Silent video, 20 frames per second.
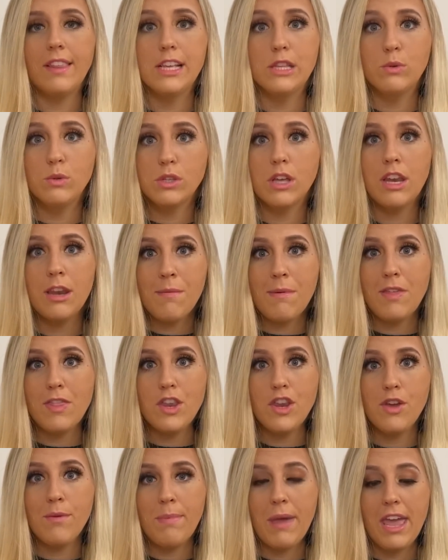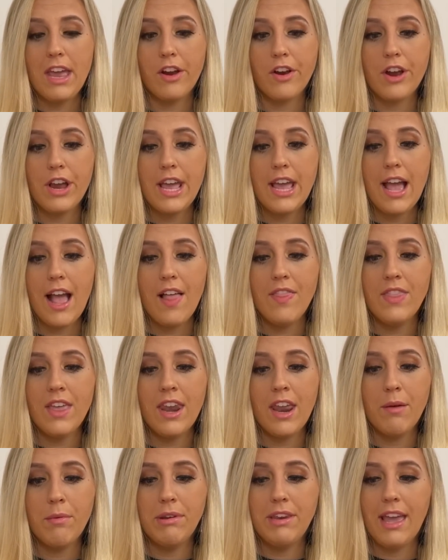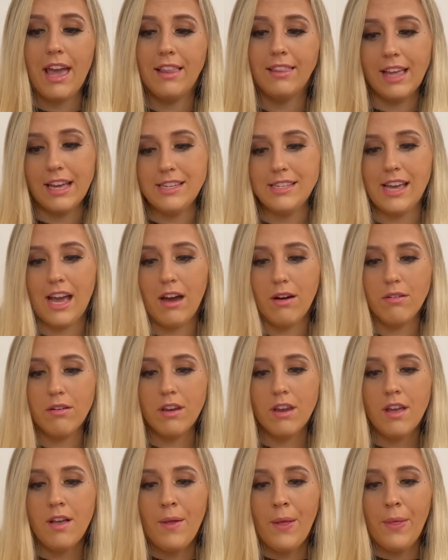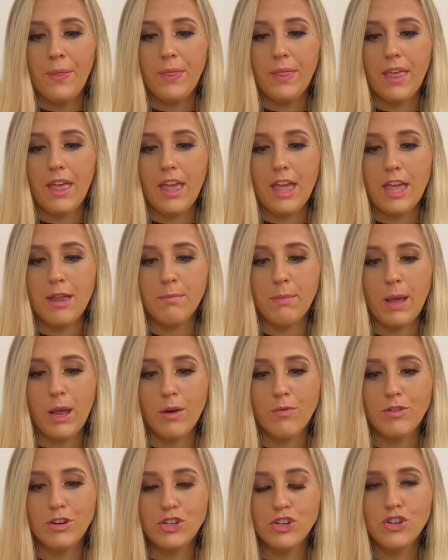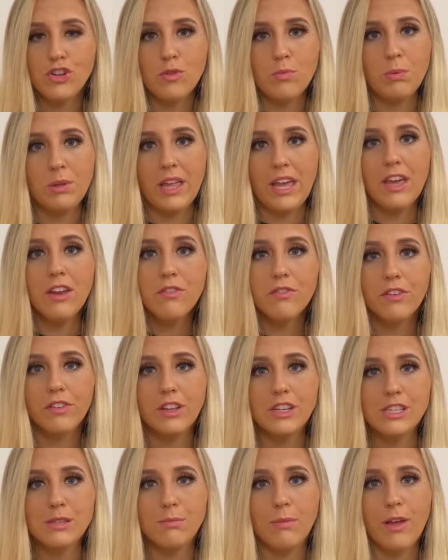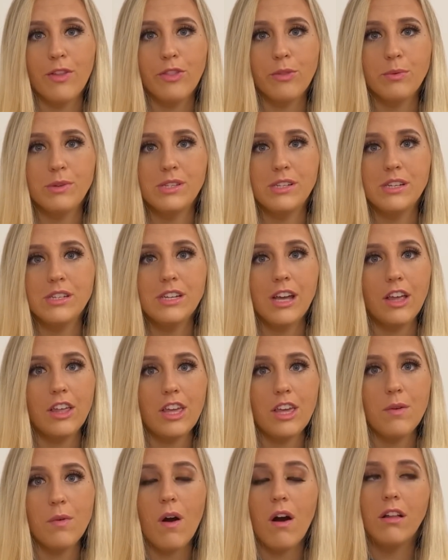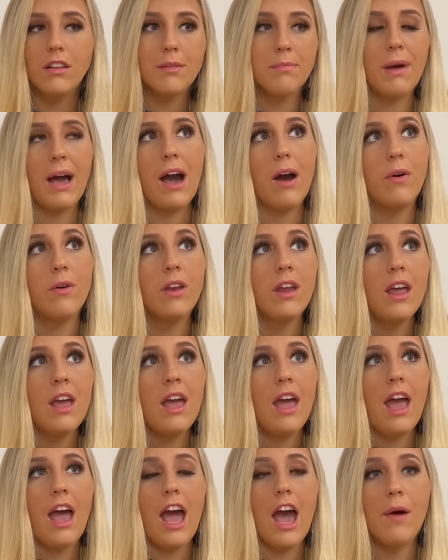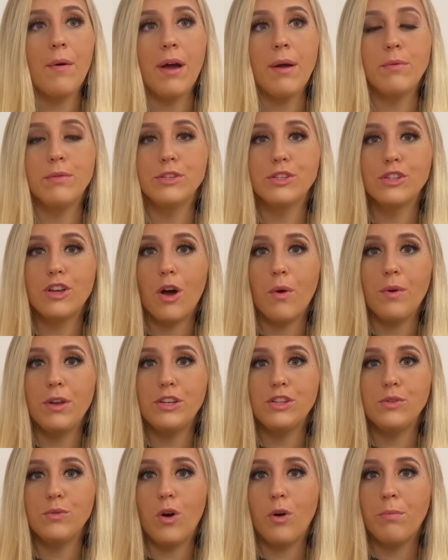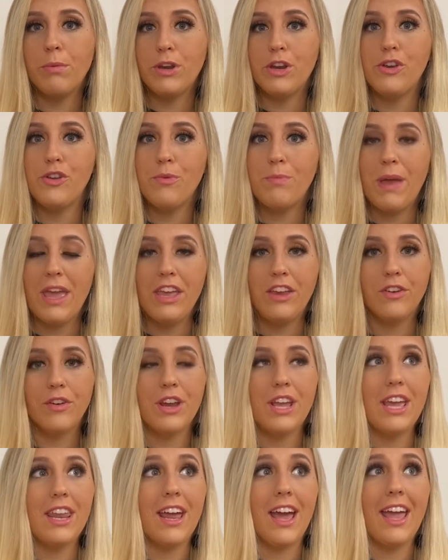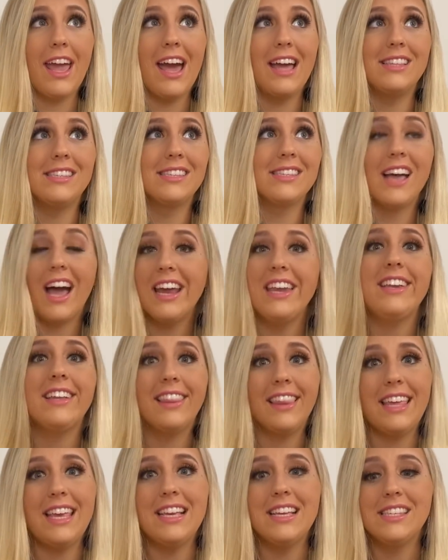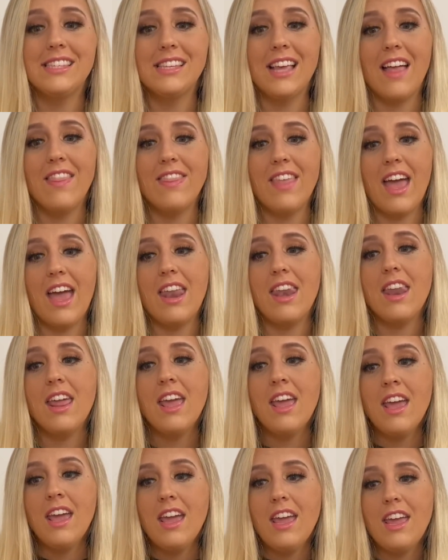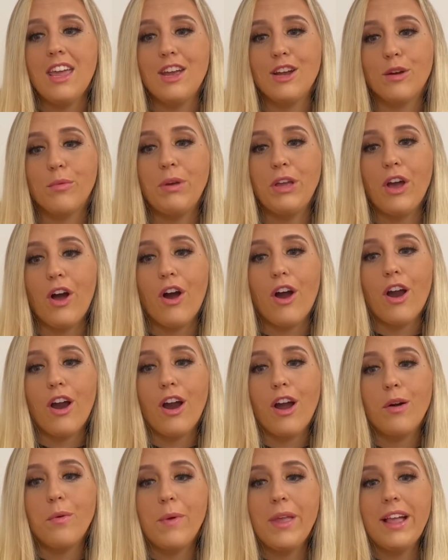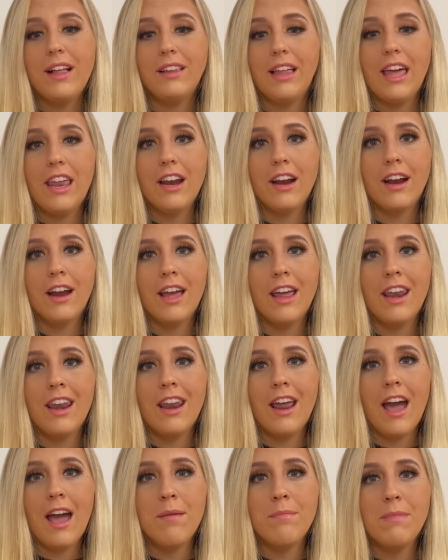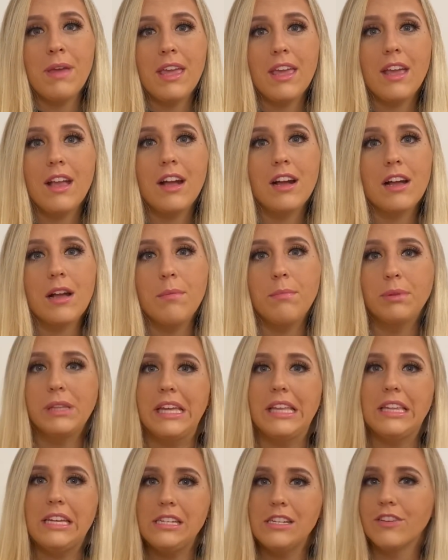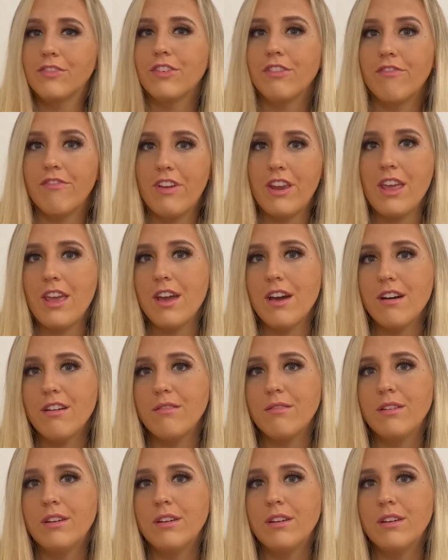This was going to be the new bakery. And then I would get let down. And my original plan for this month was to tell you all about how I was going to open a new bakery, and I had signed a lease. And then here we are a week later, and I'm making a completely different video.